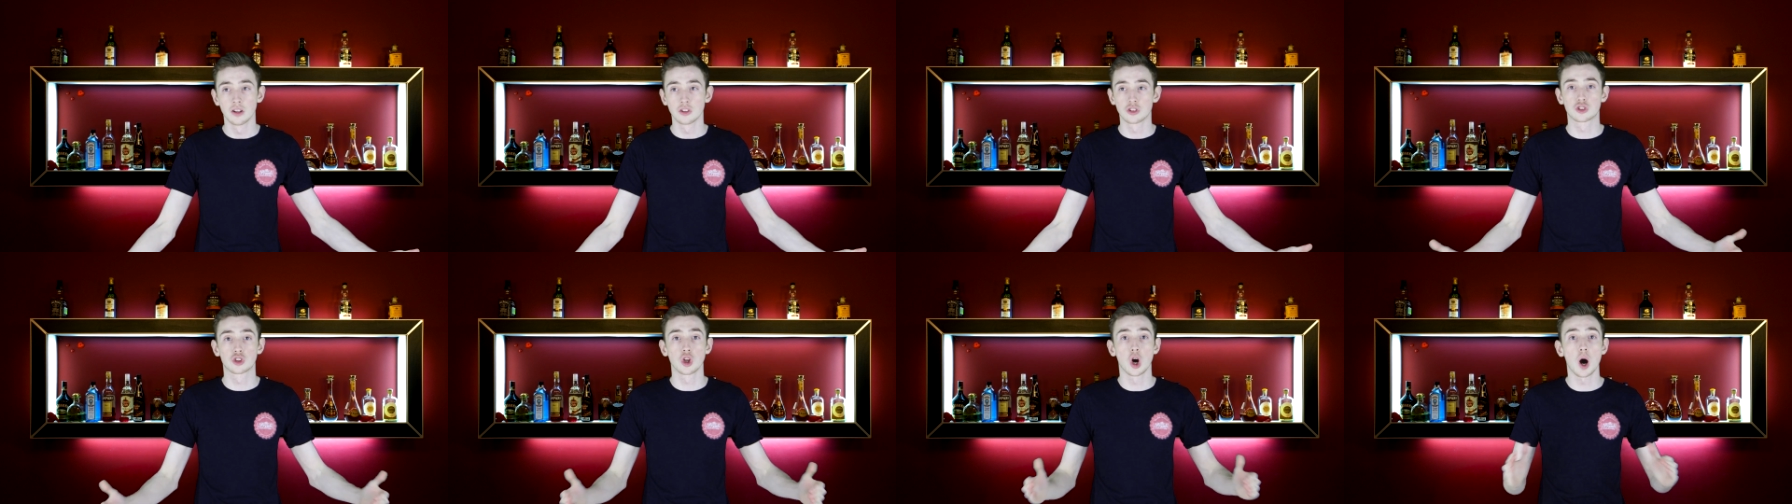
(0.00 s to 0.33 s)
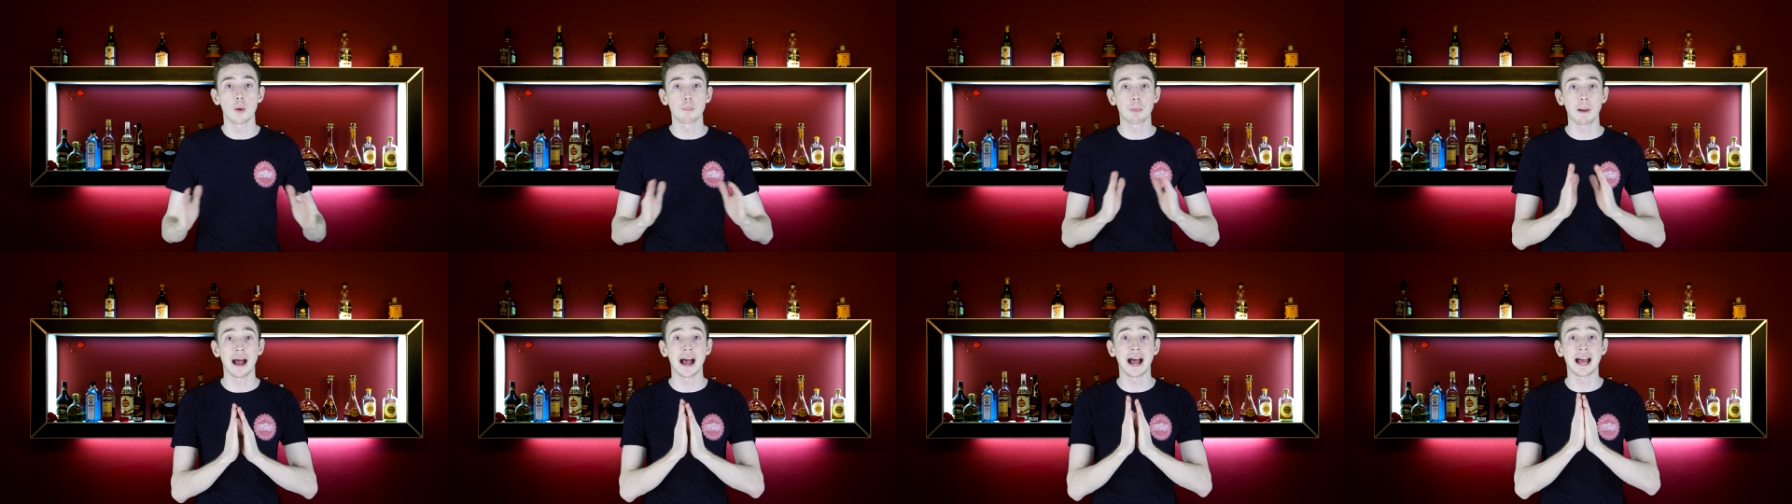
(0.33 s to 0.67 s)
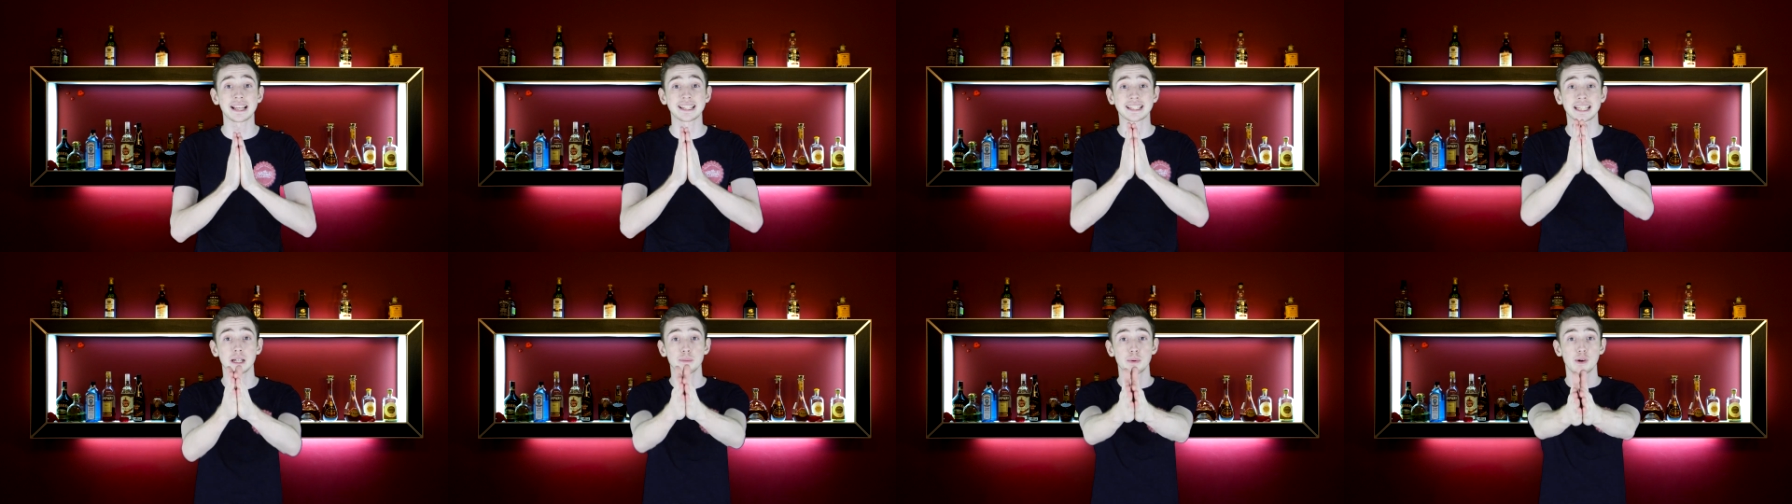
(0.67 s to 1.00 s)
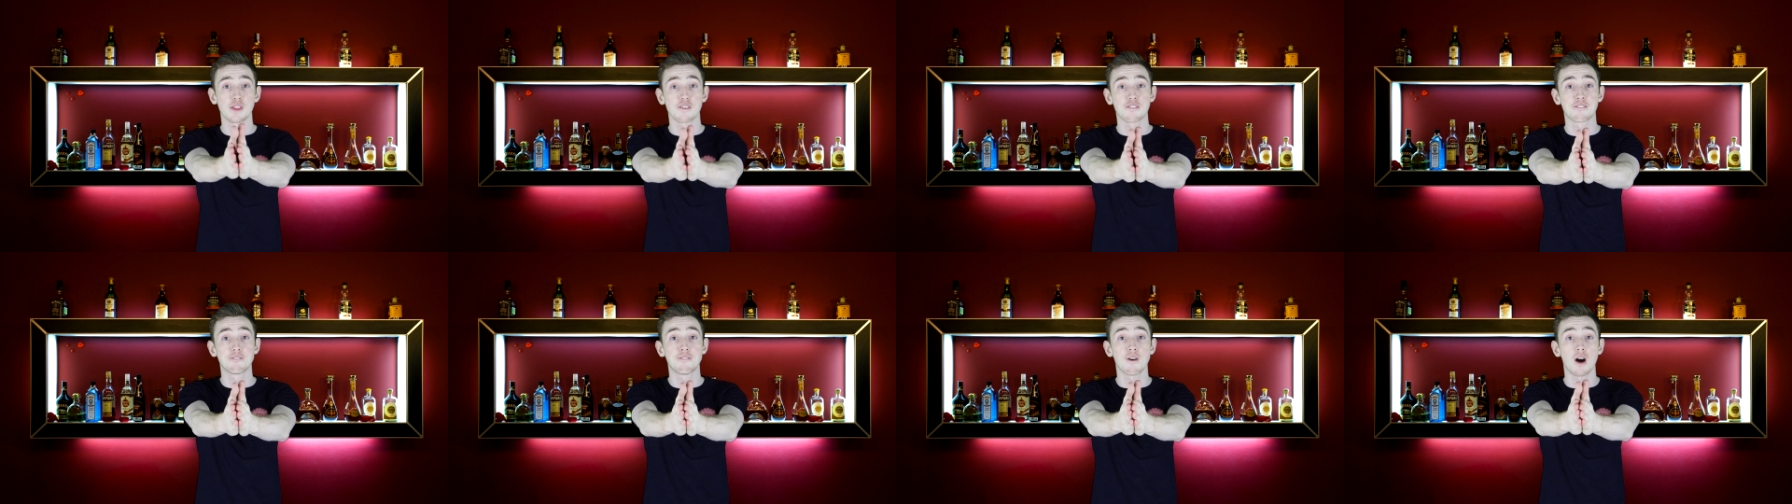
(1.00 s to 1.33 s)
Stop asking
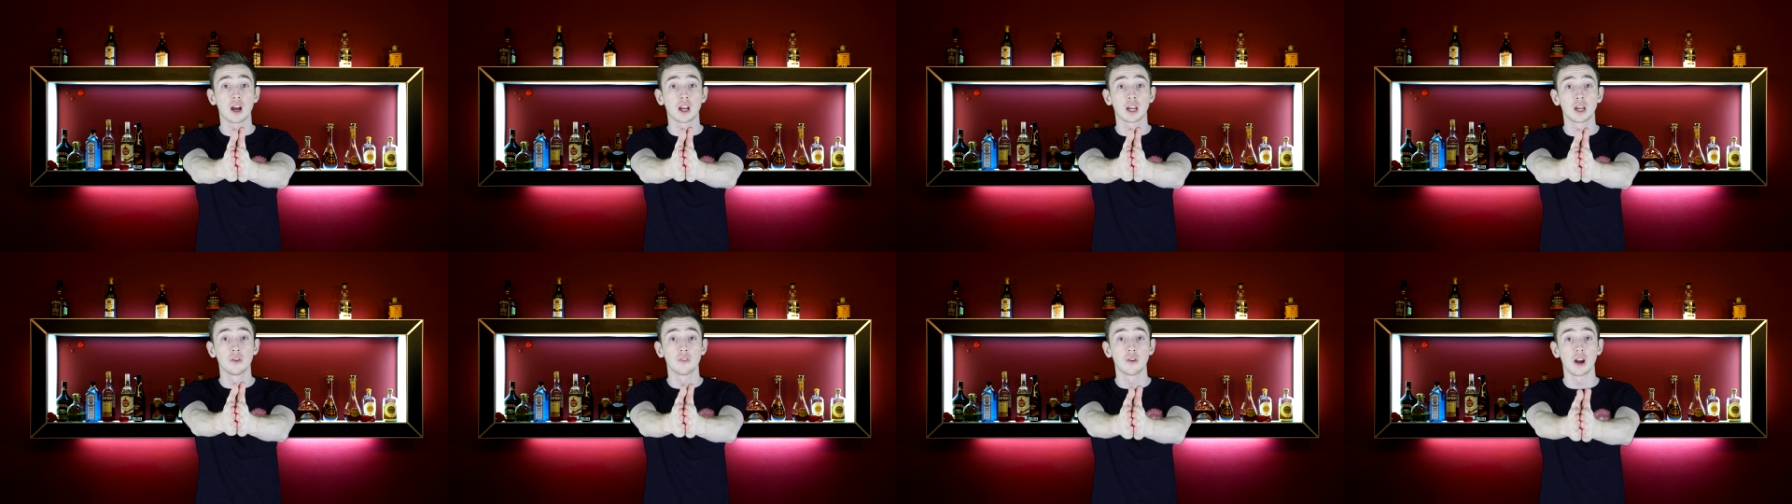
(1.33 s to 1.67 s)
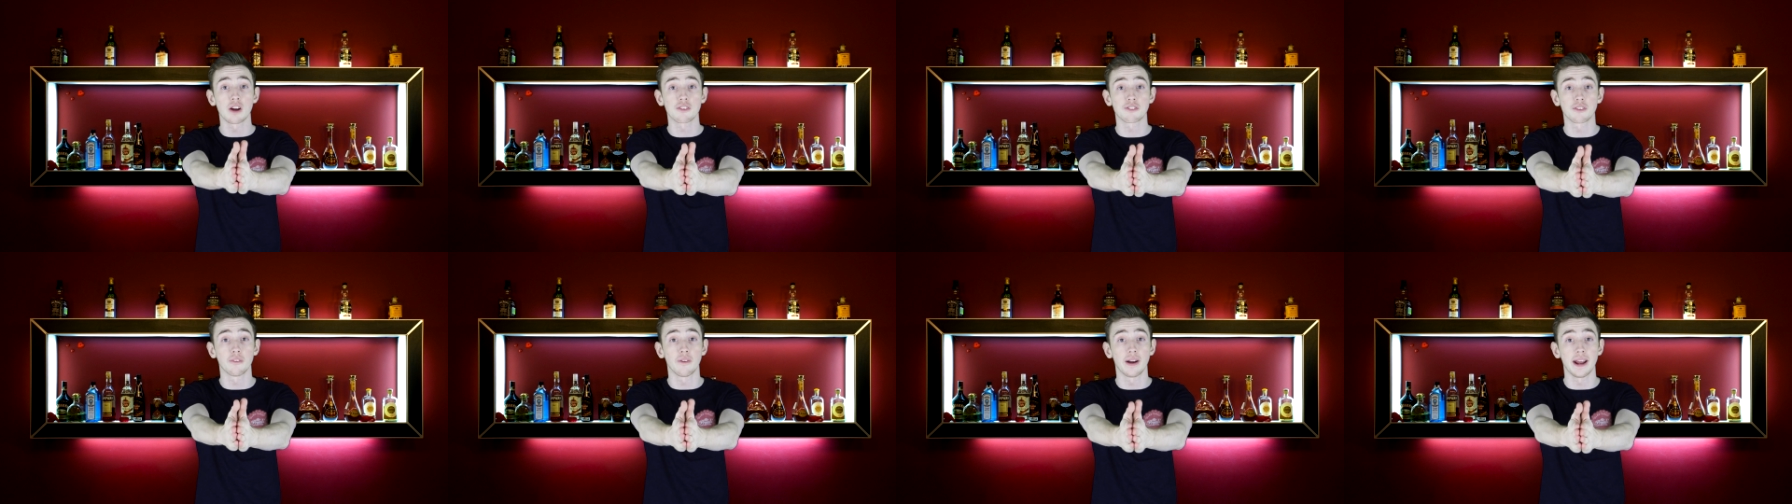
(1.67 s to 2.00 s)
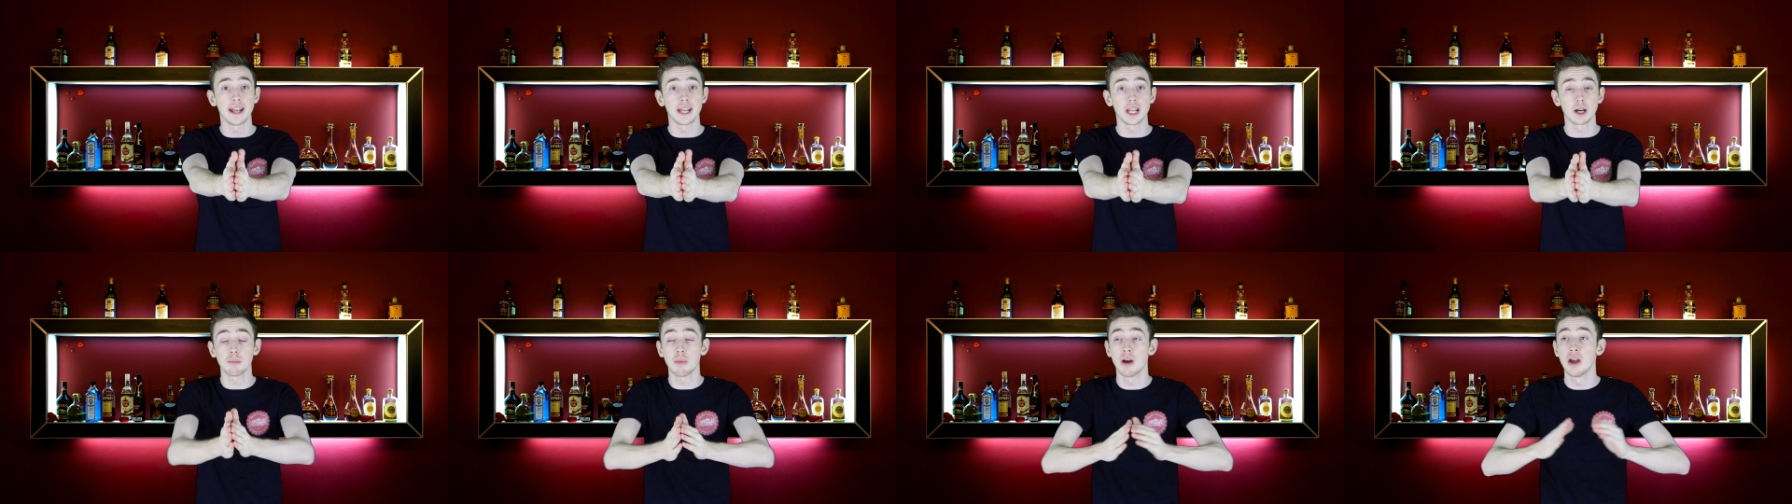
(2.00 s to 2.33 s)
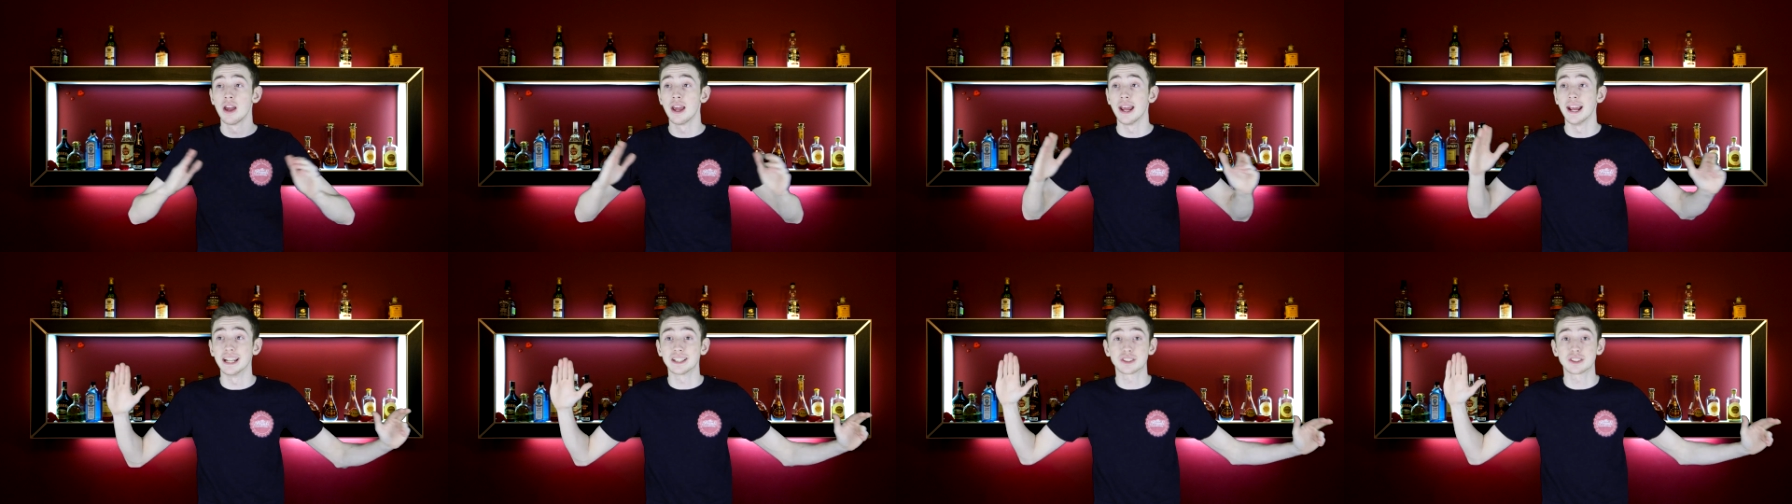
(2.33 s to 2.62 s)
about the fucking referendum.